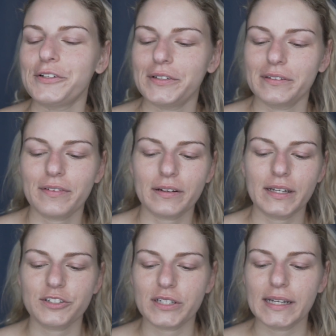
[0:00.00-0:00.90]
doing the
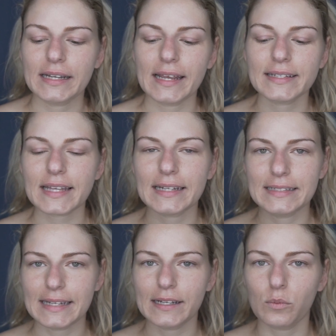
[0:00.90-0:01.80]
foundation. And yes, I
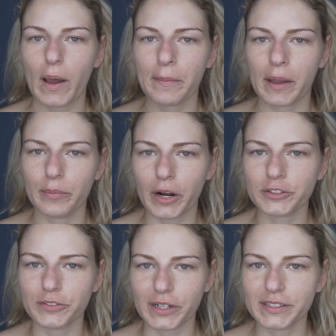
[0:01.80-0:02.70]
did wet my
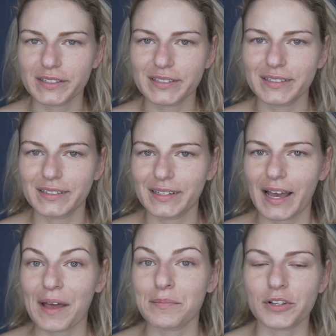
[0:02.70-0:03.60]
brush first.
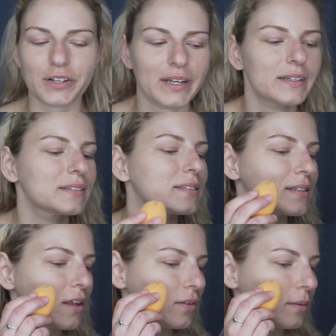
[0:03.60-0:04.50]
I'm learning
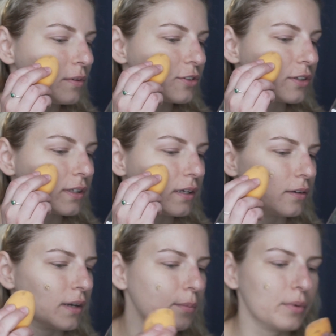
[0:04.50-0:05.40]
slowly but surely.
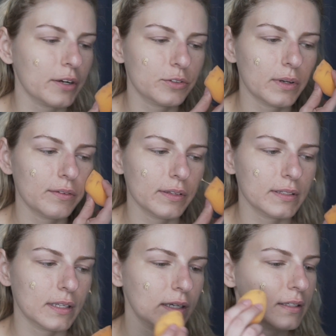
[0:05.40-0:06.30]
Or not brush, whatever
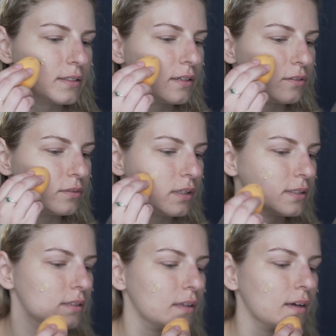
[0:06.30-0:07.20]
this thing is. Oh,
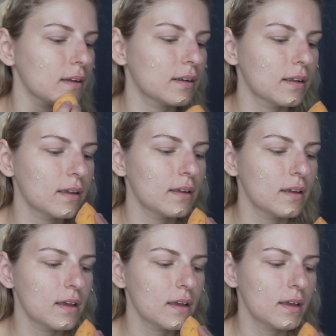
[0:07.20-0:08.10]
that's a lot.
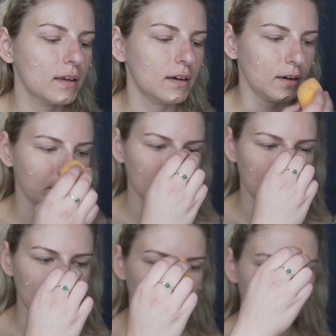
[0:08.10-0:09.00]
Oh my
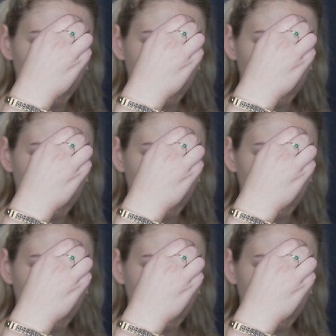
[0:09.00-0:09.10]
god.